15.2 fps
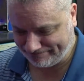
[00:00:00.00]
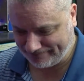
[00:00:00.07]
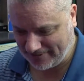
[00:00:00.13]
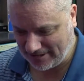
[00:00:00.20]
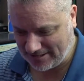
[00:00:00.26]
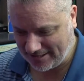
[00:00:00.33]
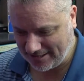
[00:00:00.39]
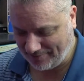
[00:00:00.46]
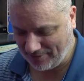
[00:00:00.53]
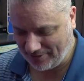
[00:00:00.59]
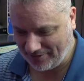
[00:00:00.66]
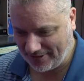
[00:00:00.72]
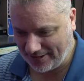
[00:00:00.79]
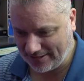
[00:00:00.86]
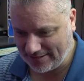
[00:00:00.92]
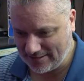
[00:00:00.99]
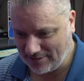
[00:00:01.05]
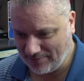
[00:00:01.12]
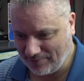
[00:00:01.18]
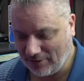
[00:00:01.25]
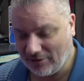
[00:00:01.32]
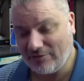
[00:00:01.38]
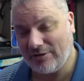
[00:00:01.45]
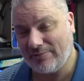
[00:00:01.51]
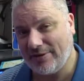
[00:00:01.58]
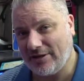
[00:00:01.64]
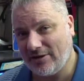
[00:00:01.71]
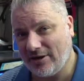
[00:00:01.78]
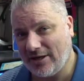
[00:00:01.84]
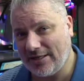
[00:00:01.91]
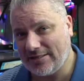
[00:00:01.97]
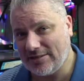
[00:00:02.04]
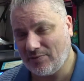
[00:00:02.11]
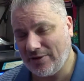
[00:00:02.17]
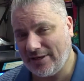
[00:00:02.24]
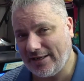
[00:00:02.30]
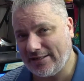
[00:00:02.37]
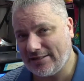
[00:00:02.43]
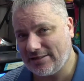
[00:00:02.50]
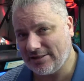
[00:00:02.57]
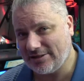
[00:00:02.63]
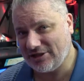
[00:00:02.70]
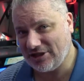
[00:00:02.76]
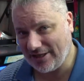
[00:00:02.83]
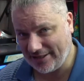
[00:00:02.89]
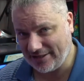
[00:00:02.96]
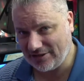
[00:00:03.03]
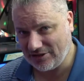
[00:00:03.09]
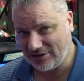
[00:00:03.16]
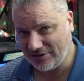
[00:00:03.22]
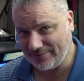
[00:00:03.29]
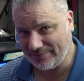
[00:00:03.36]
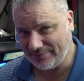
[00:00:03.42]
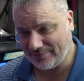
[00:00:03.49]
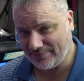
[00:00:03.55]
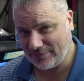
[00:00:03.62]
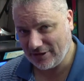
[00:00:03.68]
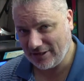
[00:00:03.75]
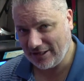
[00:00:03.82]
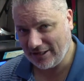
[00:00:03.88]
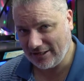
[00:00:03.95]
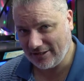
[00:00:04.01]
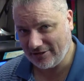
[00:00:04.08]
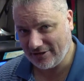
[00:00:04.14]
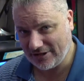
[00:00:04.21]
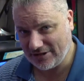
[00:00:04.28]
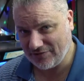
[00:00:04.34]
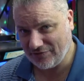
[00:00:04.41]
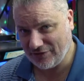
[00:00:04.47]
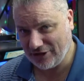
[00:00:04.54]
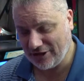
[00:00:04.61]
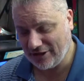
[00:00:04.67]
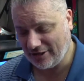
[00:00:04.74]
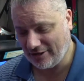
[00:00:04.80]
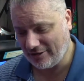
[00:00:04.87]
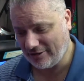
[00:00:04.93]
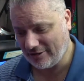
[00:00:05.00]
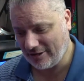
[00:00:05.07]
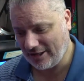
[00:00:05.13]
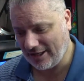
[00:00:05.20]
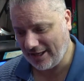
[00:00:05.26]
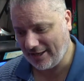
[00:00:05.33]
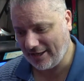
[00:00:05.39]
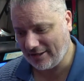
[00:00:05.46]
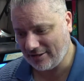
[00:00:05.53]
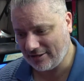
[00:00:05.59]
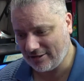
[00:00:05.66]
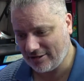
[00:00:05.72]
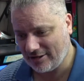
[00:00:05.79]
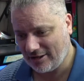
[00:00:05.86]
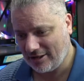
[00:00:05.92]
there's a couple of things that are bothering me, guys, and we need to change them in this video. And